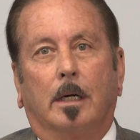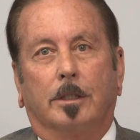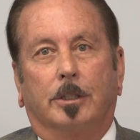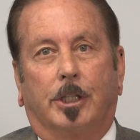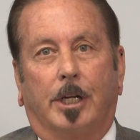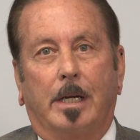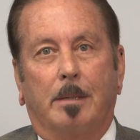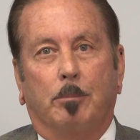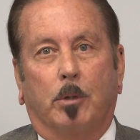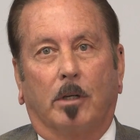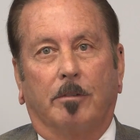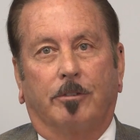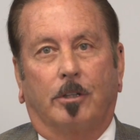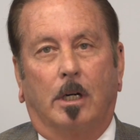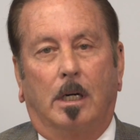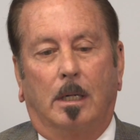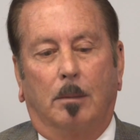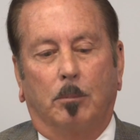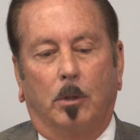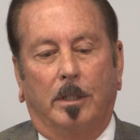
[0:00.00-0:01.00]
Chamber of
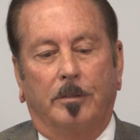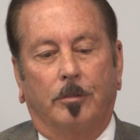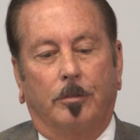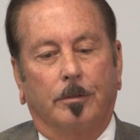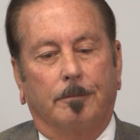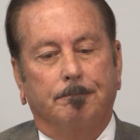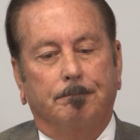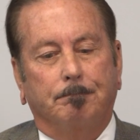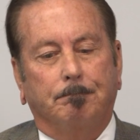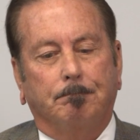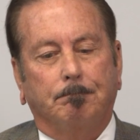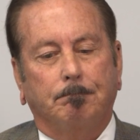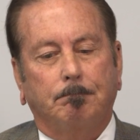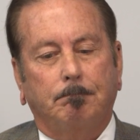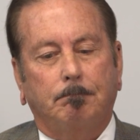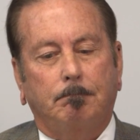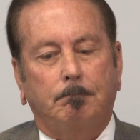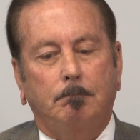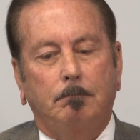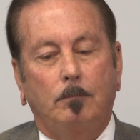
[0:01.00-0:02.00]
Commerce,
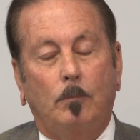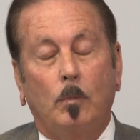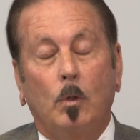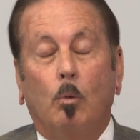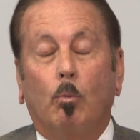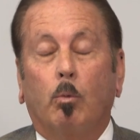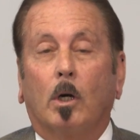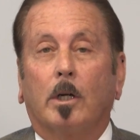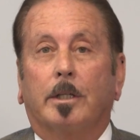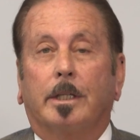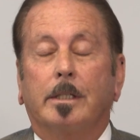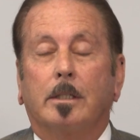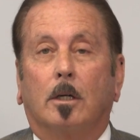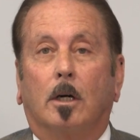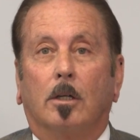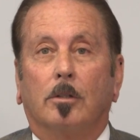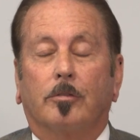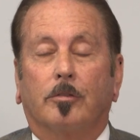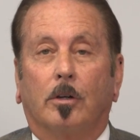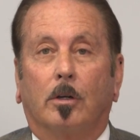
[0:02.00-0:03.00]
working
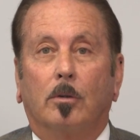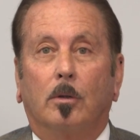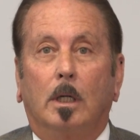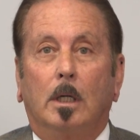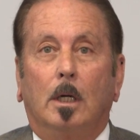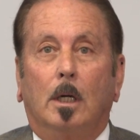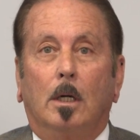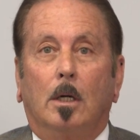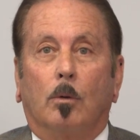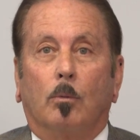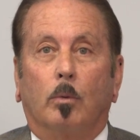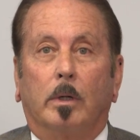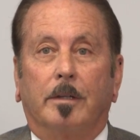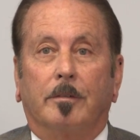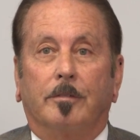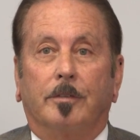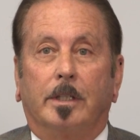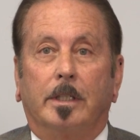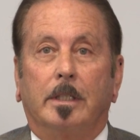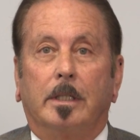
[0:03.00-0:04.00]
also
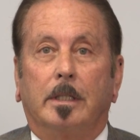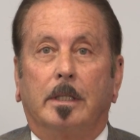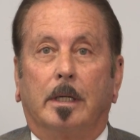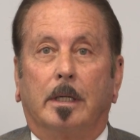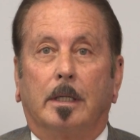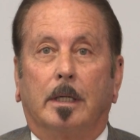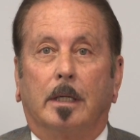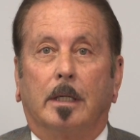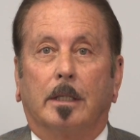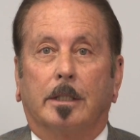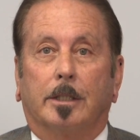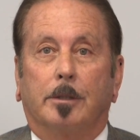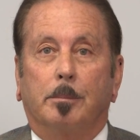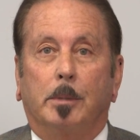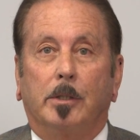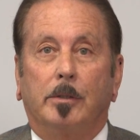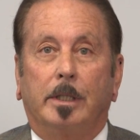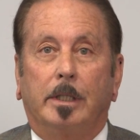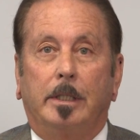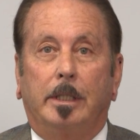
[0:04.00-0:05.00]
with the
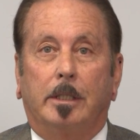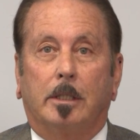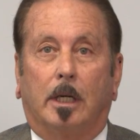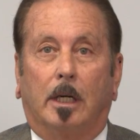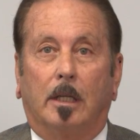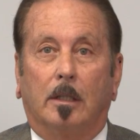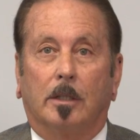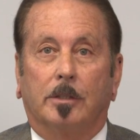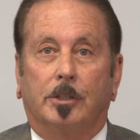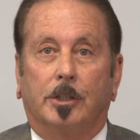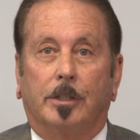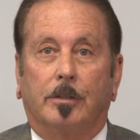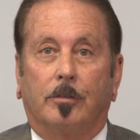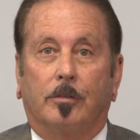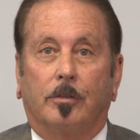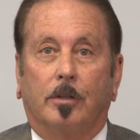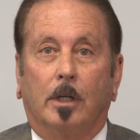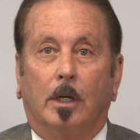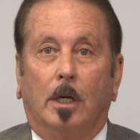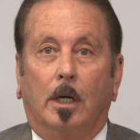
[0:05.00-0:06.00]
community
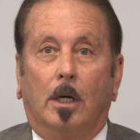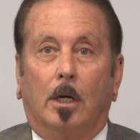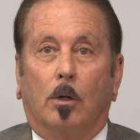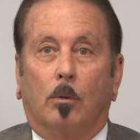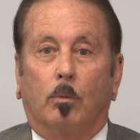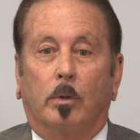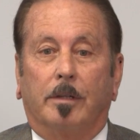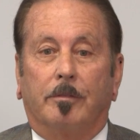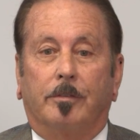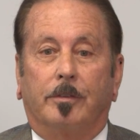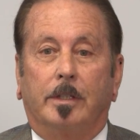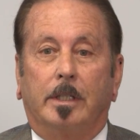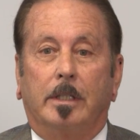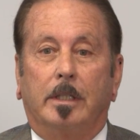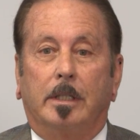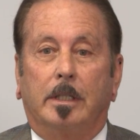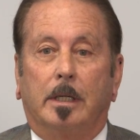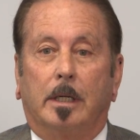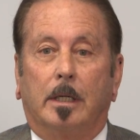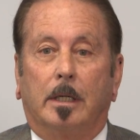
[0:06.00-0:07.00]
colleges, with
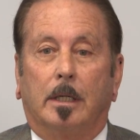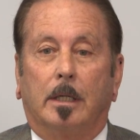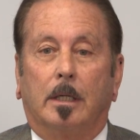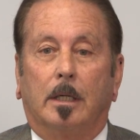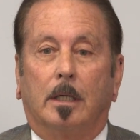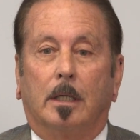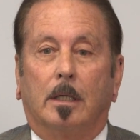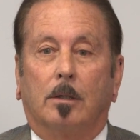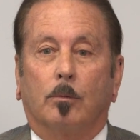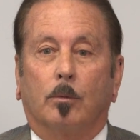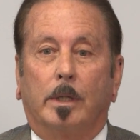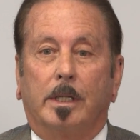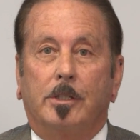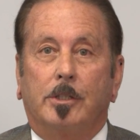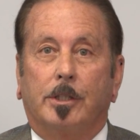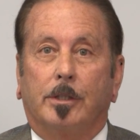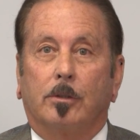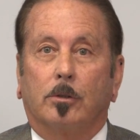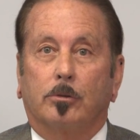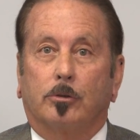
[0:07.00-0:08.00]
the
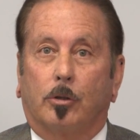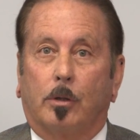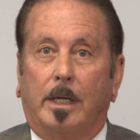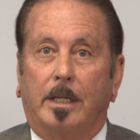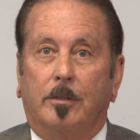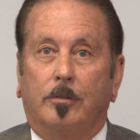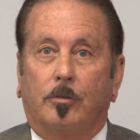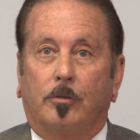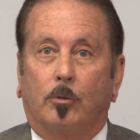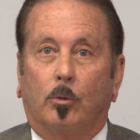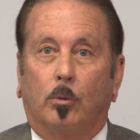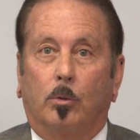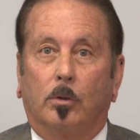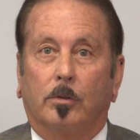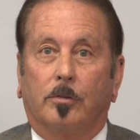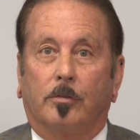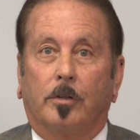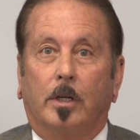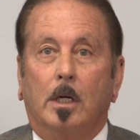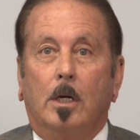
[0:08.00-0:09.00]
regional trade
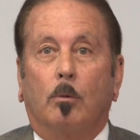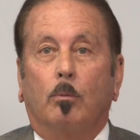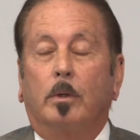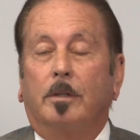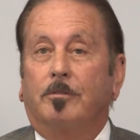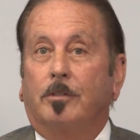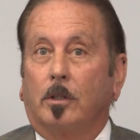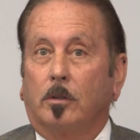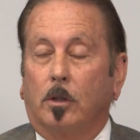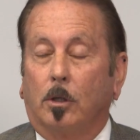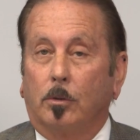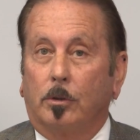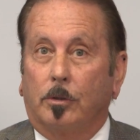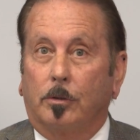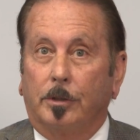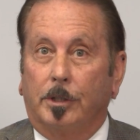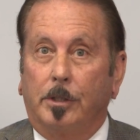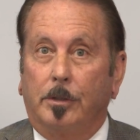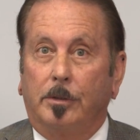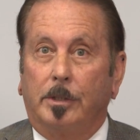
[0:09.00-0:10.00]
schools, with the
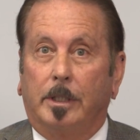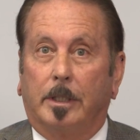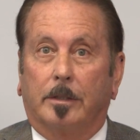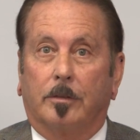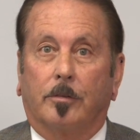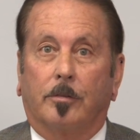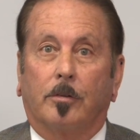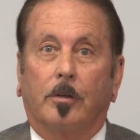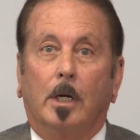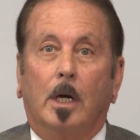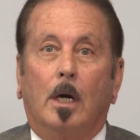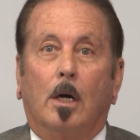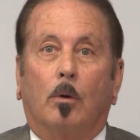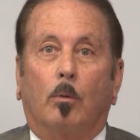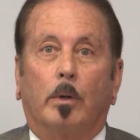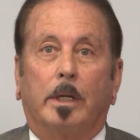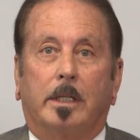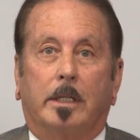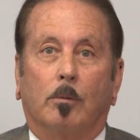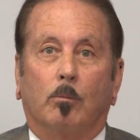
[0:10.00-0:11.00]
local unions.
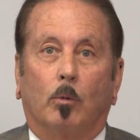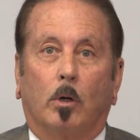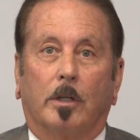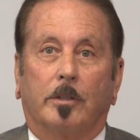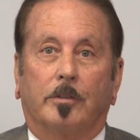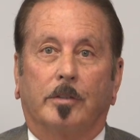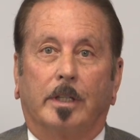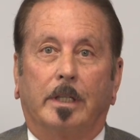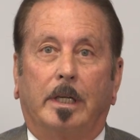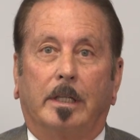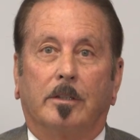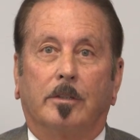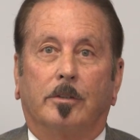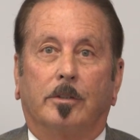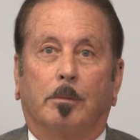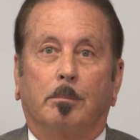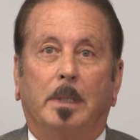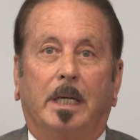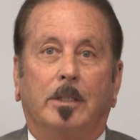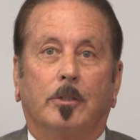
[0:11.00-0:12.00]
We can work together
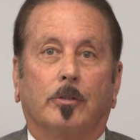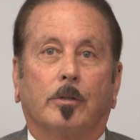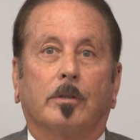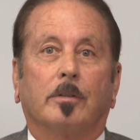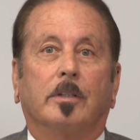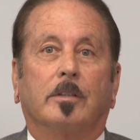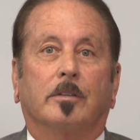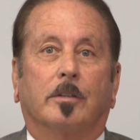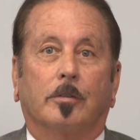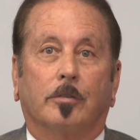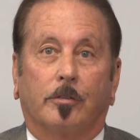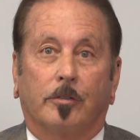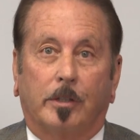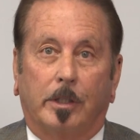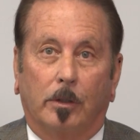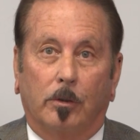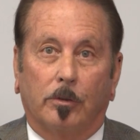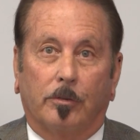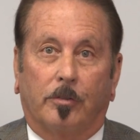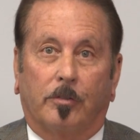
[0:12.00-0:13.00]
to make sure that the
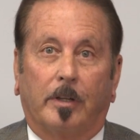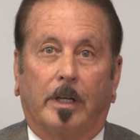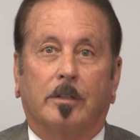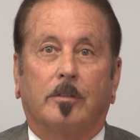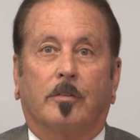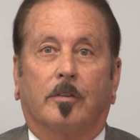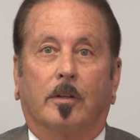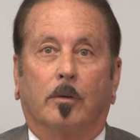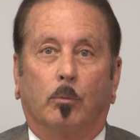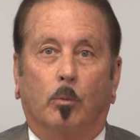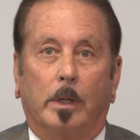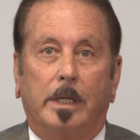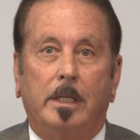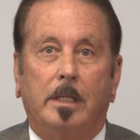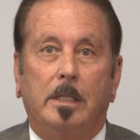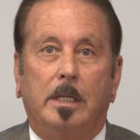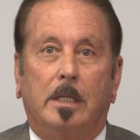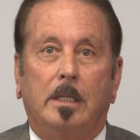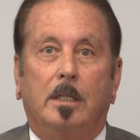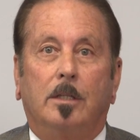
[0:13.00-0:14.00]
skill sets that we
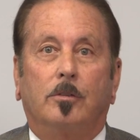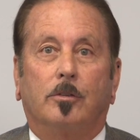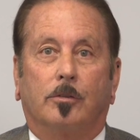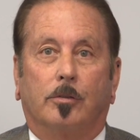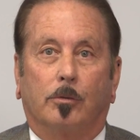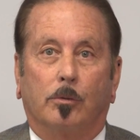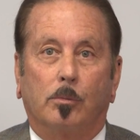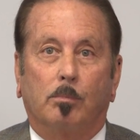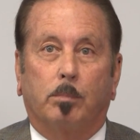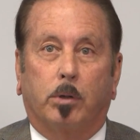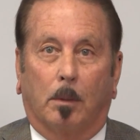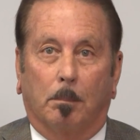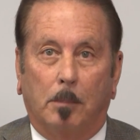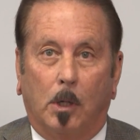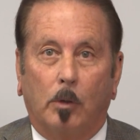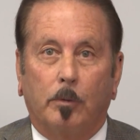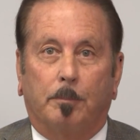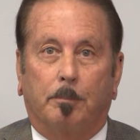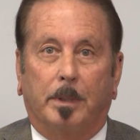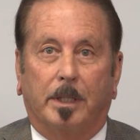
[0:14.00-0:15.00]
need to
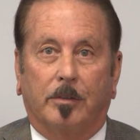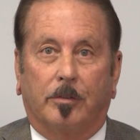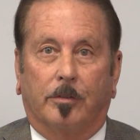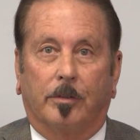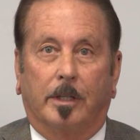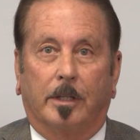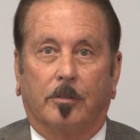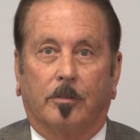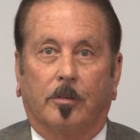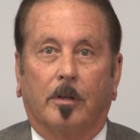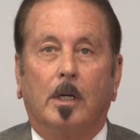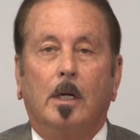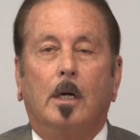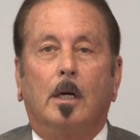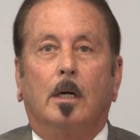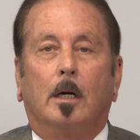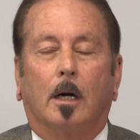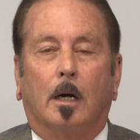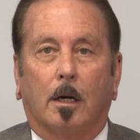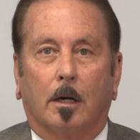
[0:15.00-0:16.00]
promote business
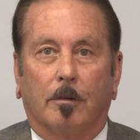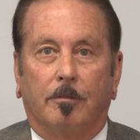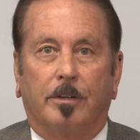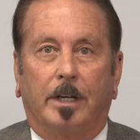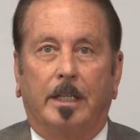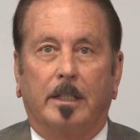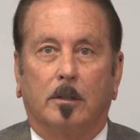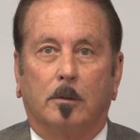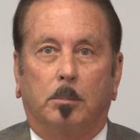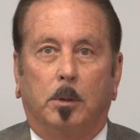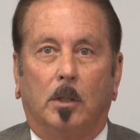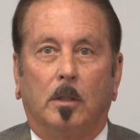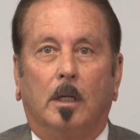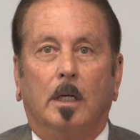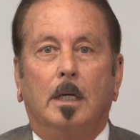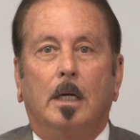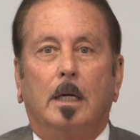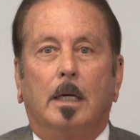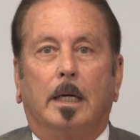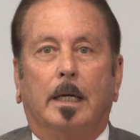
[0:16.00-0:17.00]
are available
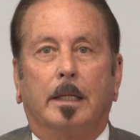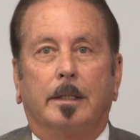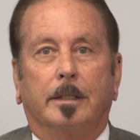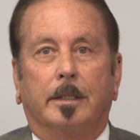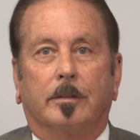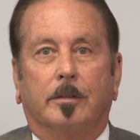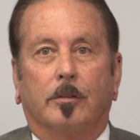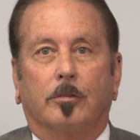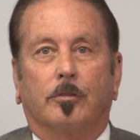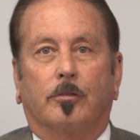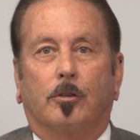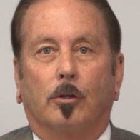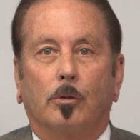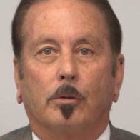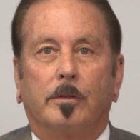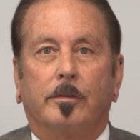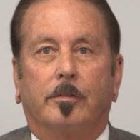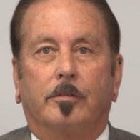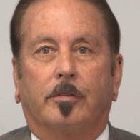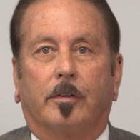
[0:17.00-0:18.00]
and that the
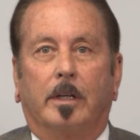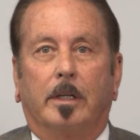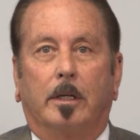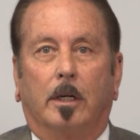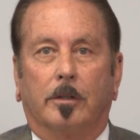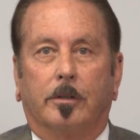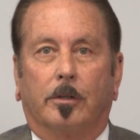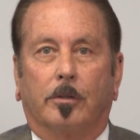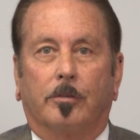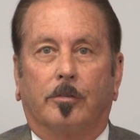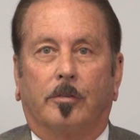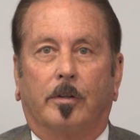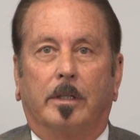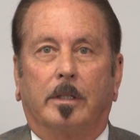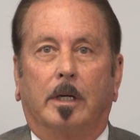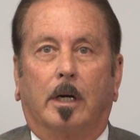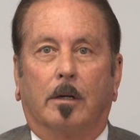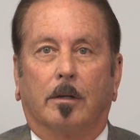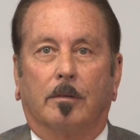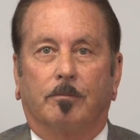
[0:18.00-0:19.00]
students and others
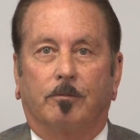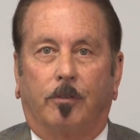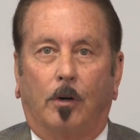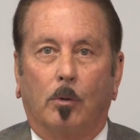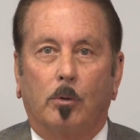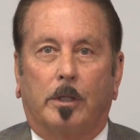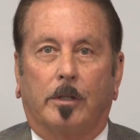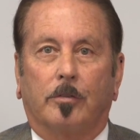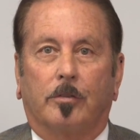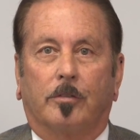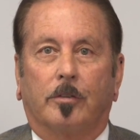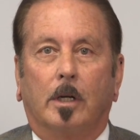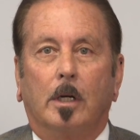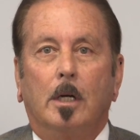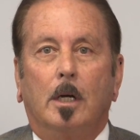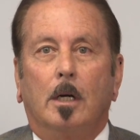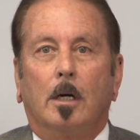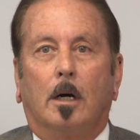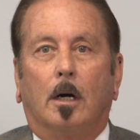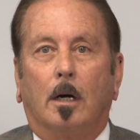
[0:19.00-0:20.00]
that are focused
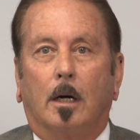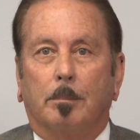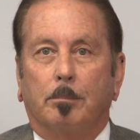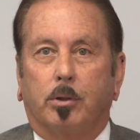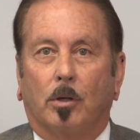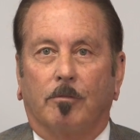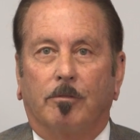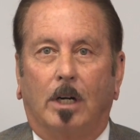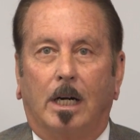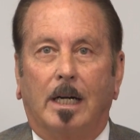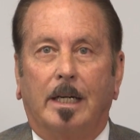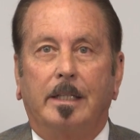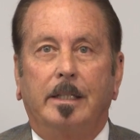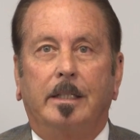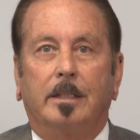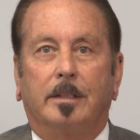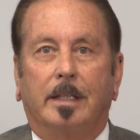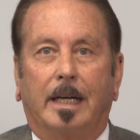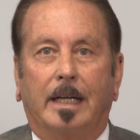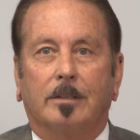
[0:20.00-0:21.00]
on
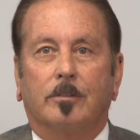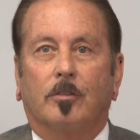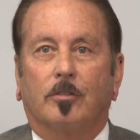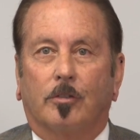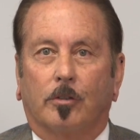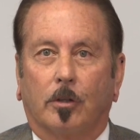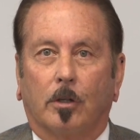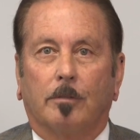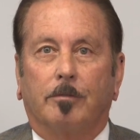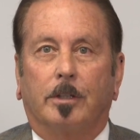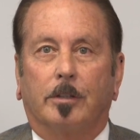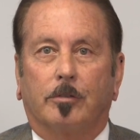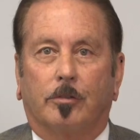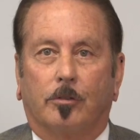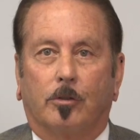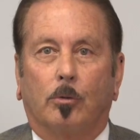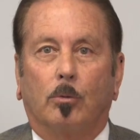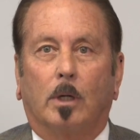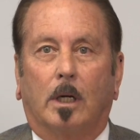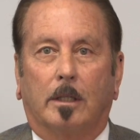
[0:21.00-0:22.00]
providing that service
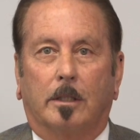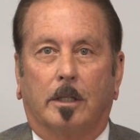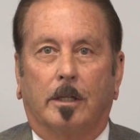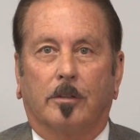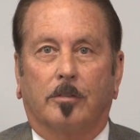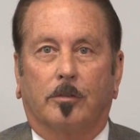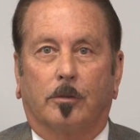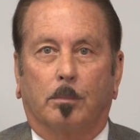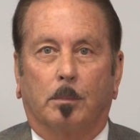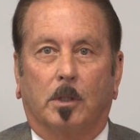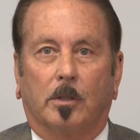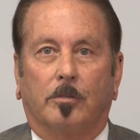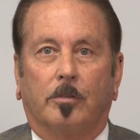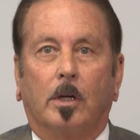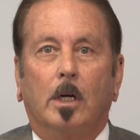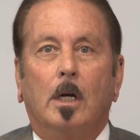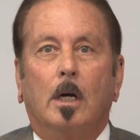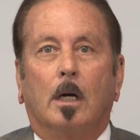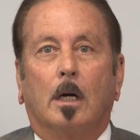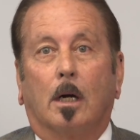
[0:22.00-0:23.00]
to our customers
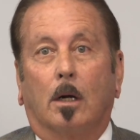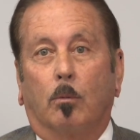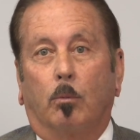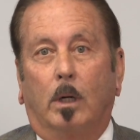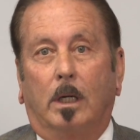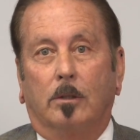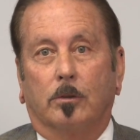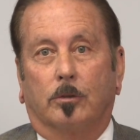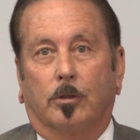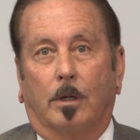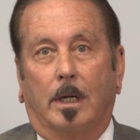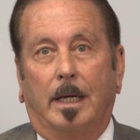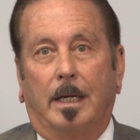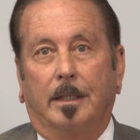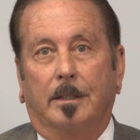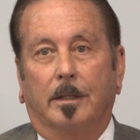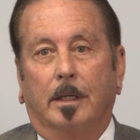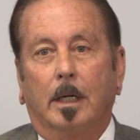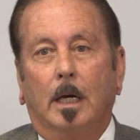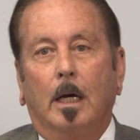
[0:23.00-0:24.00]
are well
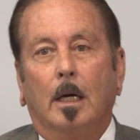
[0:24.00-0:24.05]
trained.